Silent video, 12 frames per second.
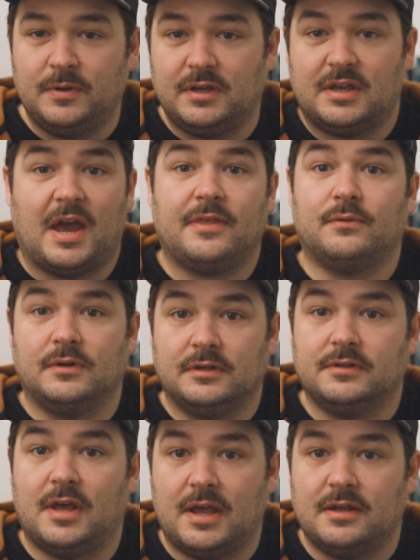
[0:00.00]
big
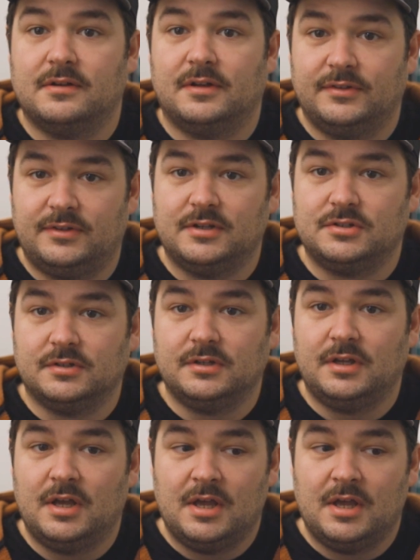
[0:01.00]
gathering day, essentially.